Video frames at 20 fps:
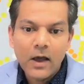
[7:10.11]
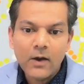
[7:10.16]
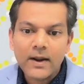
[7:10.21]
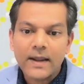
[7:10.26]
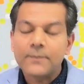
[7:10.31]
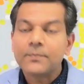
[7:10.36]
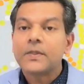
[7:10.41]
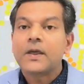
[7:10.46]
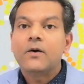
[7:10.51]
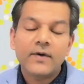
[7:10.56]

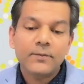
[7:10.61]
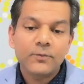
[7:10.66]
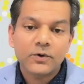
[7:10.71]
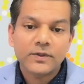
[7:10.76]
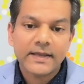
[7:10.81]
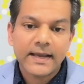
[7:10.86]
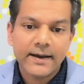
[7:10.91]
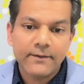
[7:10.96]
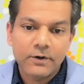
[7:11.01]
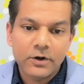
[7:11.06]
Okay, one more
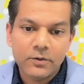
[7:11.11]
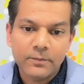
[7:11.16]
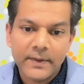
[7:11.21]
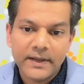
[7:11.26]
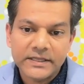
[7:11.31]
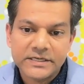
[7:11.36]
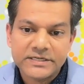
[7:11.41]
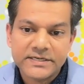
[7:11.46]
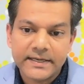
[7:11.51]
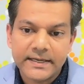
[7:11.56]
thing I want to
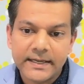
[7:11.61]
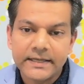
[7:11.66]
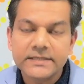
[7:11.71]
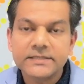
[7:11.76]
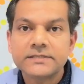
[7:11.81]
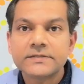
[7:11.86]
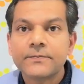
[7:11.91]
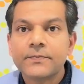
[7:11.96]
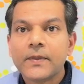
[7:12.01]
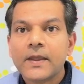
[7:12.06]
mention
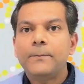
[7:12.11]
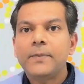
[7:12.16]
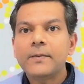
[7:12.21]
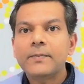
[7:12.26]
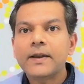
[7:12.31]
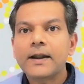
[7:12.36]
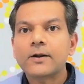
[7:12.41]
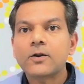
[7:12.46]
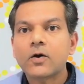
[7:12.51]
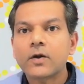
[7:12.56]
is,
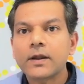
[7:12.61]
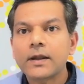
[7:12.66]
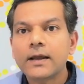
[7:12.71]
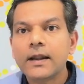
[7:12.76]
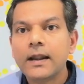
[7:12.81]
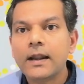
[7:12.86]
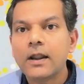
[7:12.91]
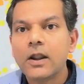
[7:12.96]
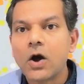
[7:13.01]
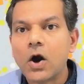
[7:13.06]
people are talking
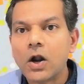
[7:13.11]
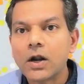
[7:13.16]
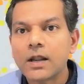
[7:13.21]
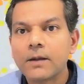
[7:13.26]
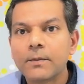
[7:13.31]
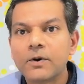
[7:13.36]
a lot